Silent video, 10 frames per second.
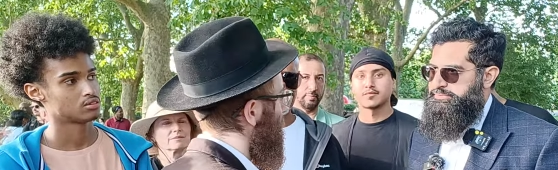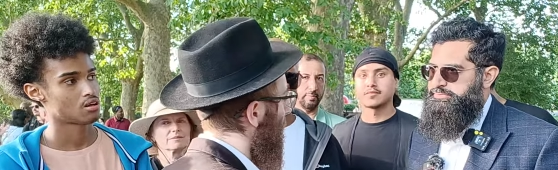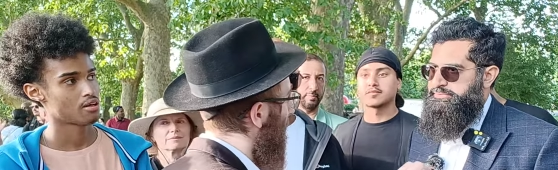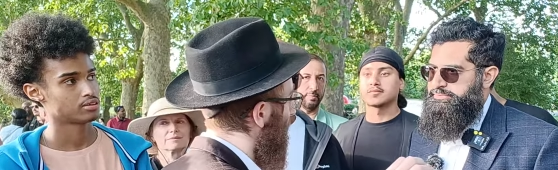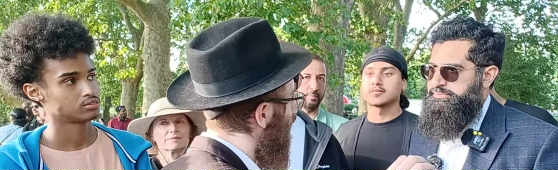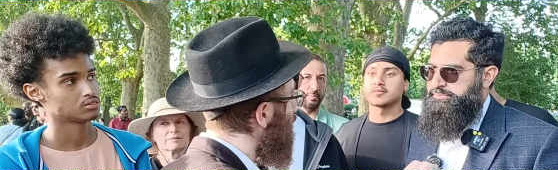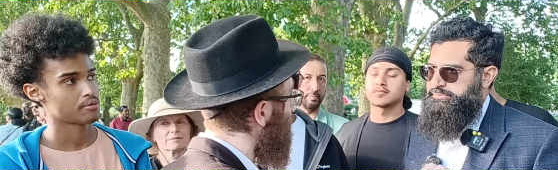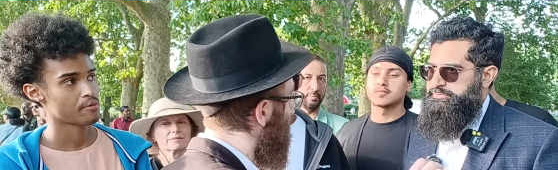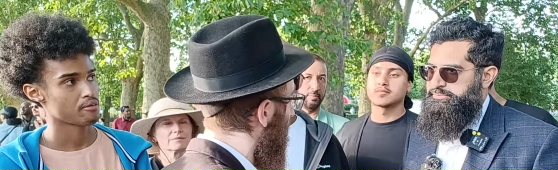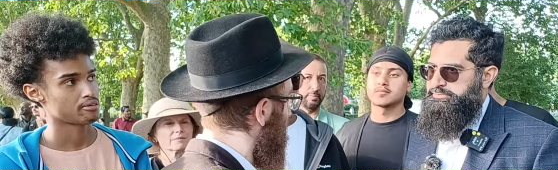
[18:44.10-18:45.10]
Speaker 1: Uh, I
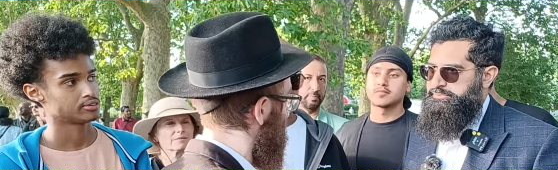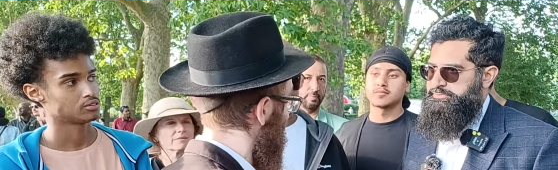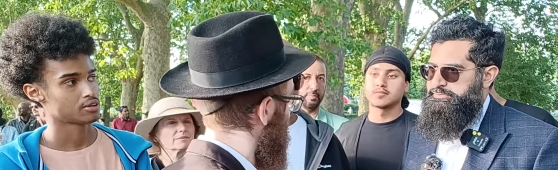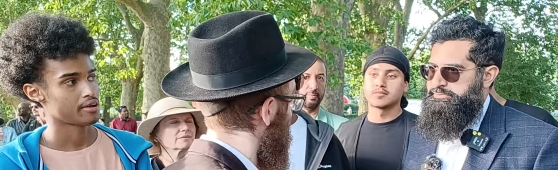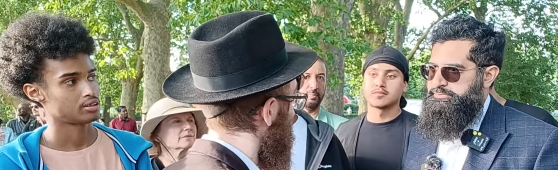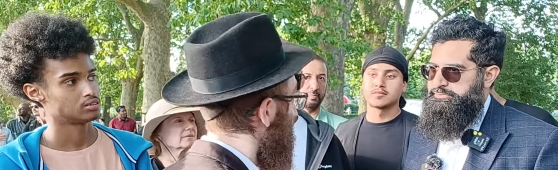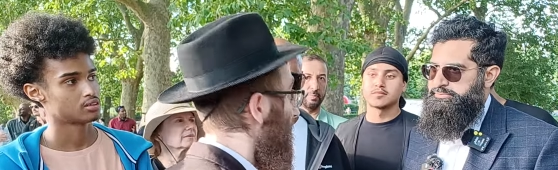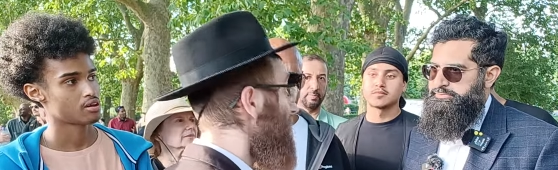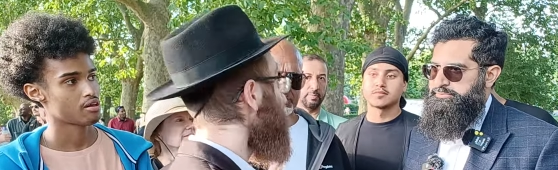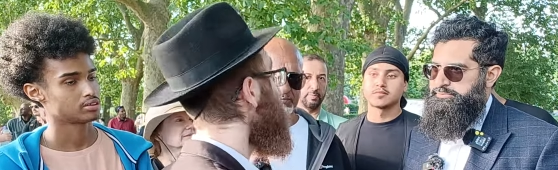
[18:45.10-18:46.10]
went to the God example.
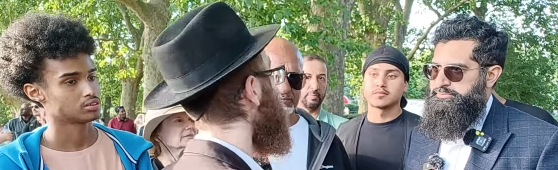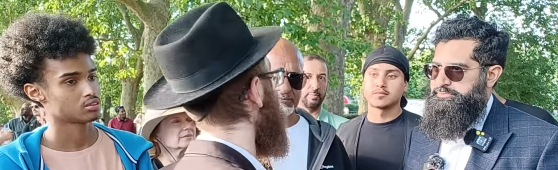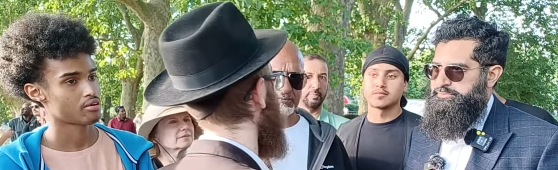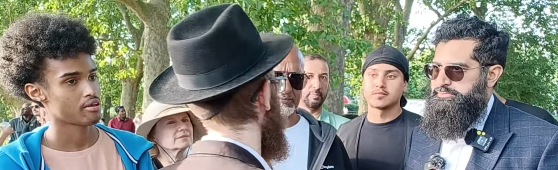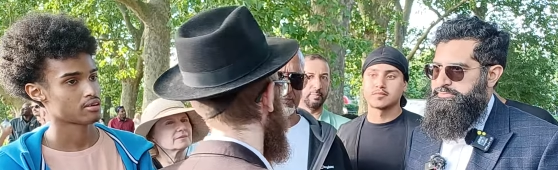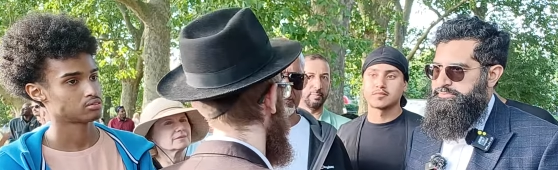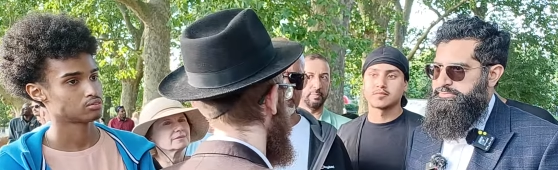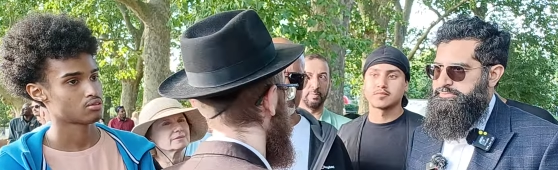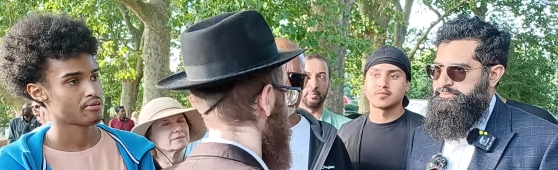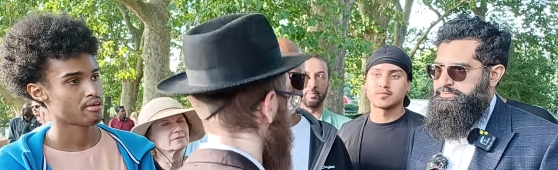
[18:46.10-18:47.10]
If you don't like that
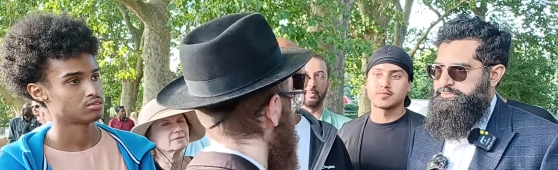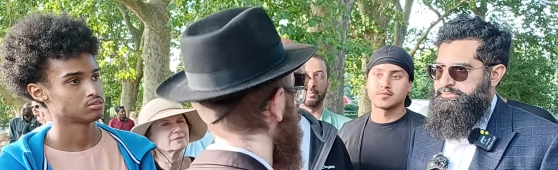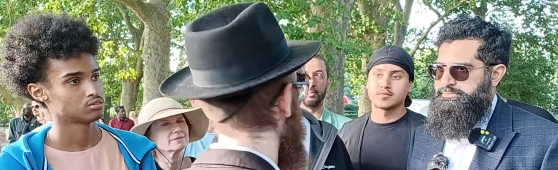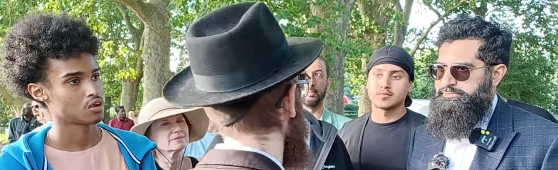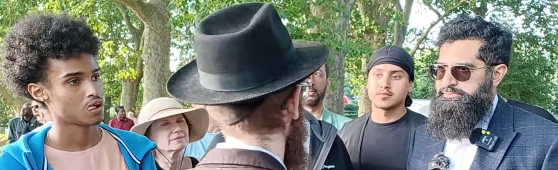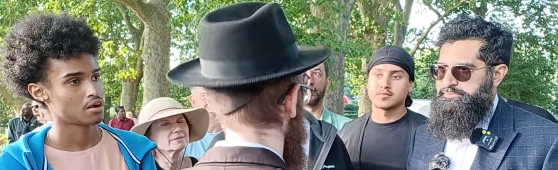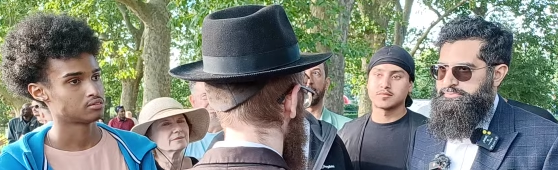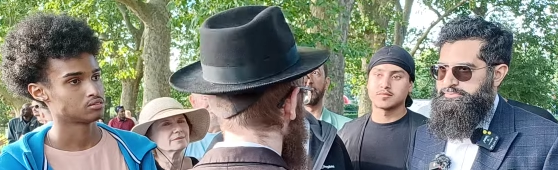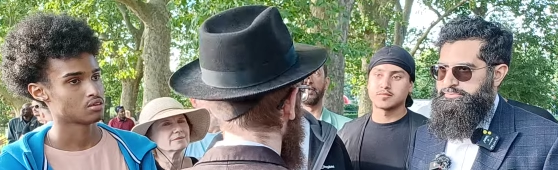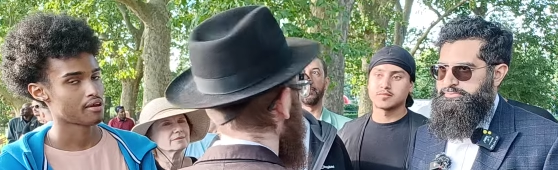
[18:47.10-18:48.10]
example, which I explained, I
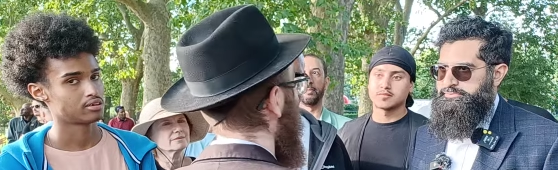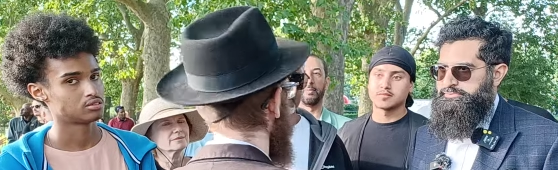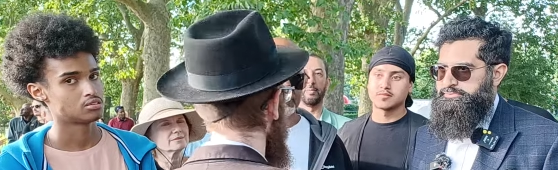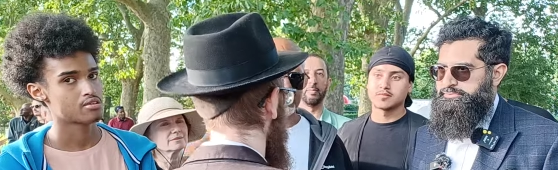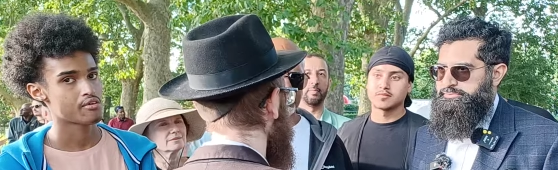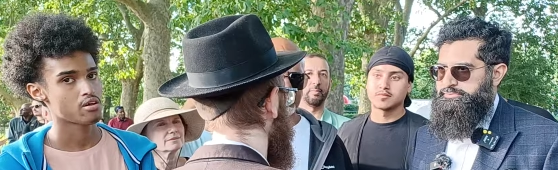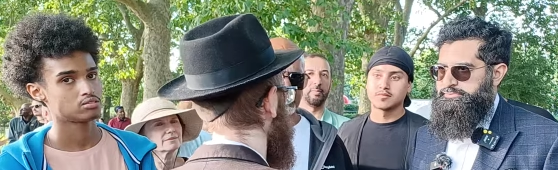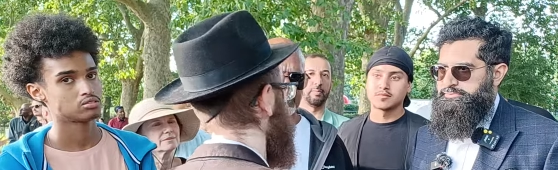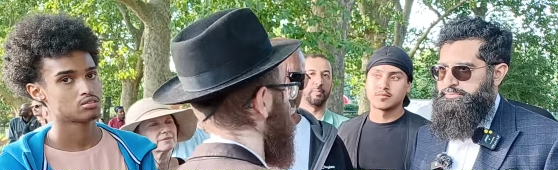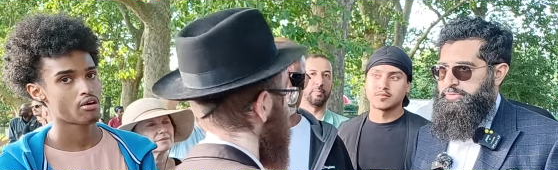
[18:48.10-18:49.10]
can defend. I don't want
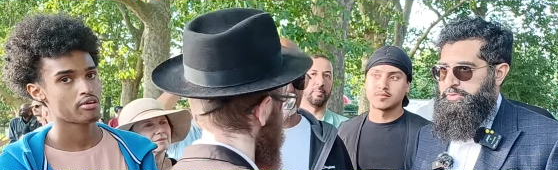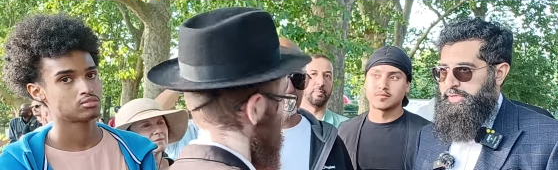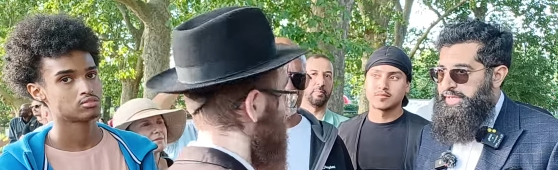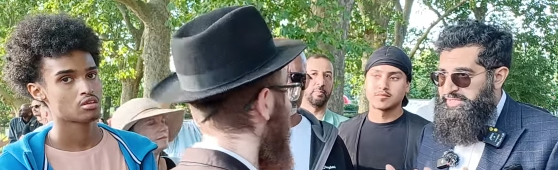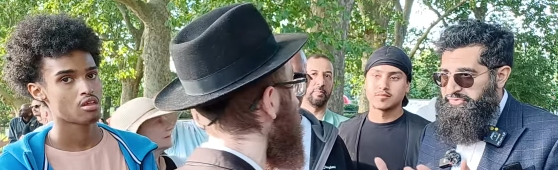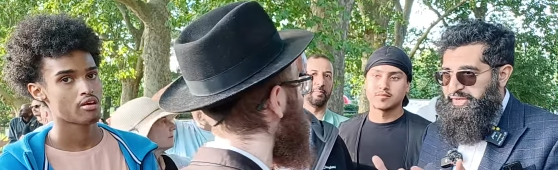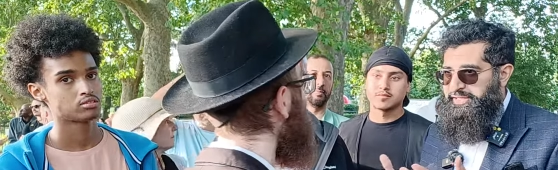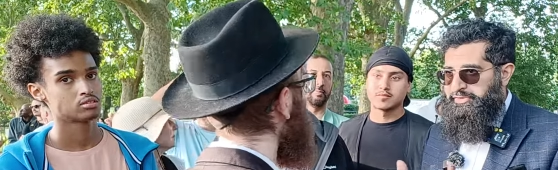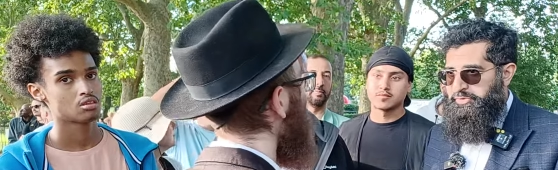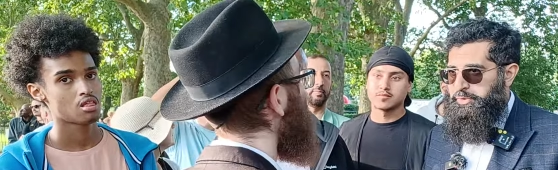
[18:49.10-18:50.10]
to because it's. Can not,
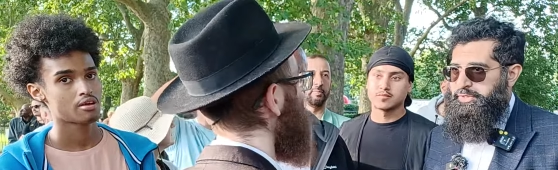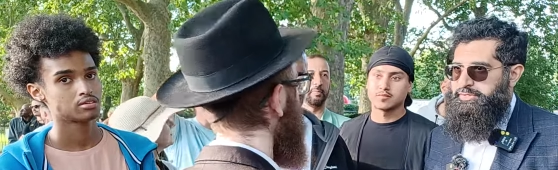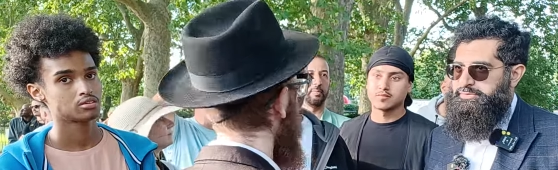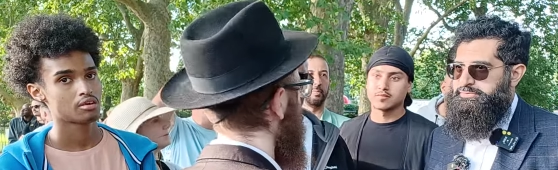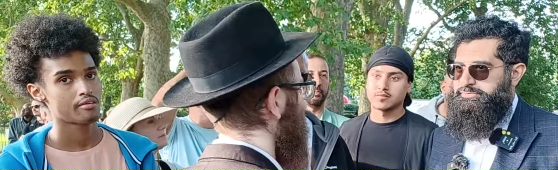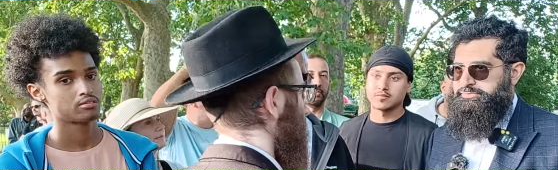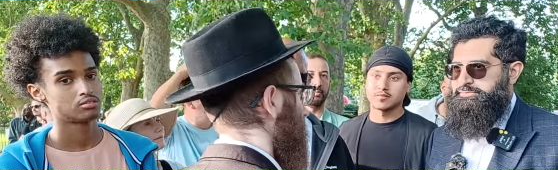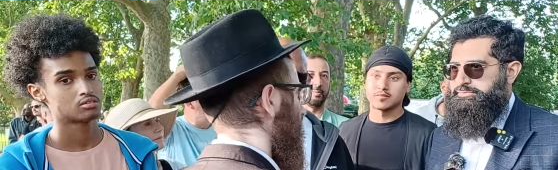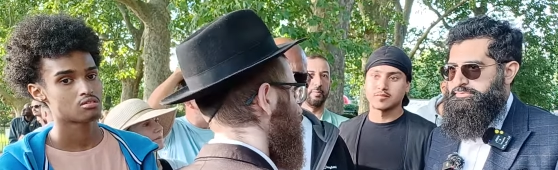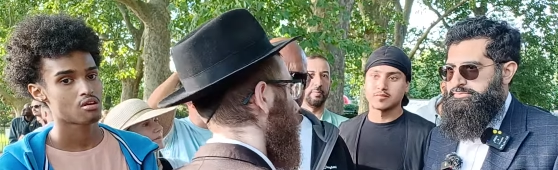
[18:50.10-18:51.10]
defend if you want.
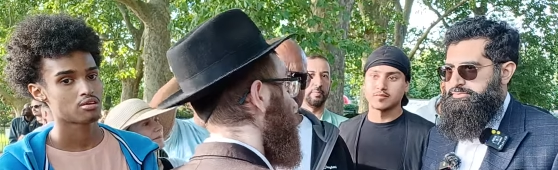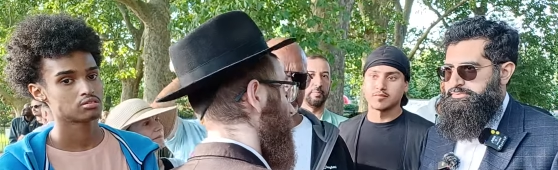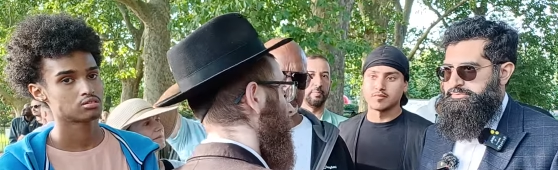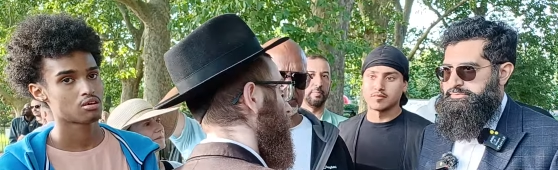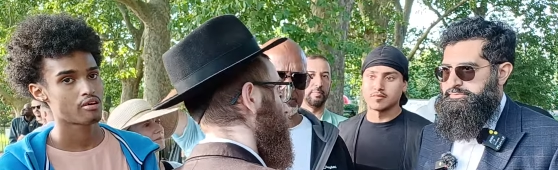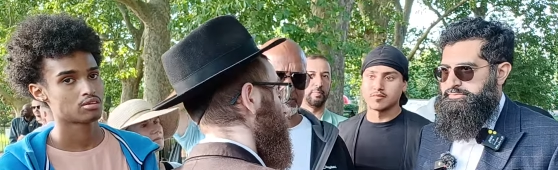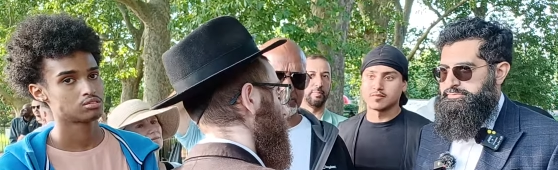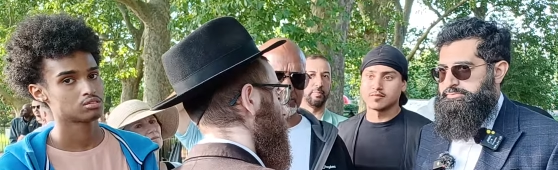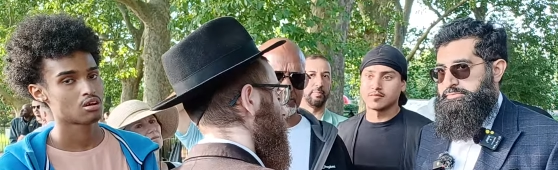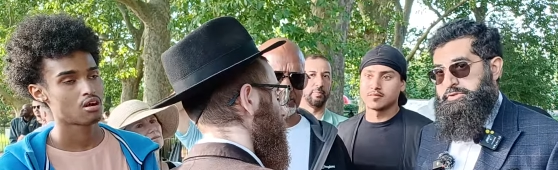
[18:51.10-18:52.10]
I said I don't want
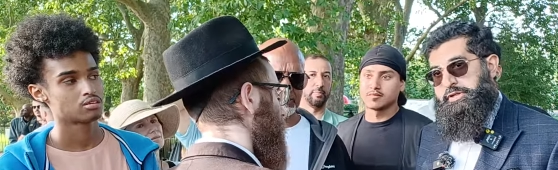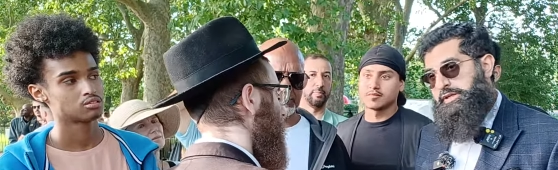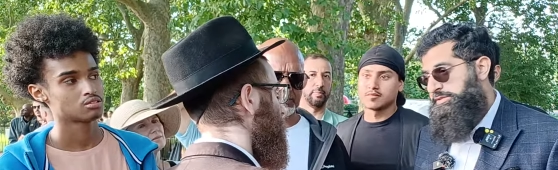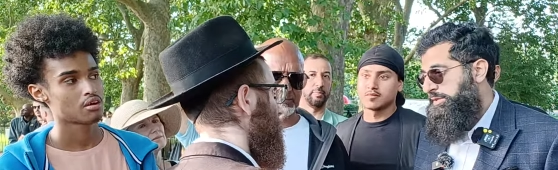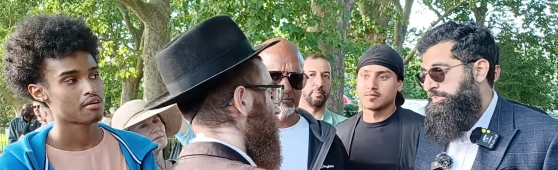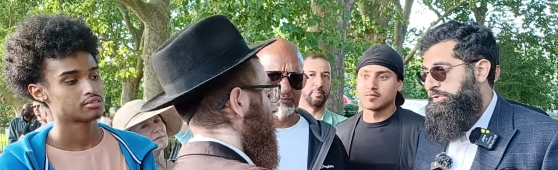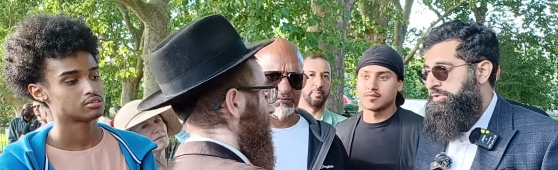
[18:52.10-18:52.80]
to. Okay,
Speaker 2: it's up to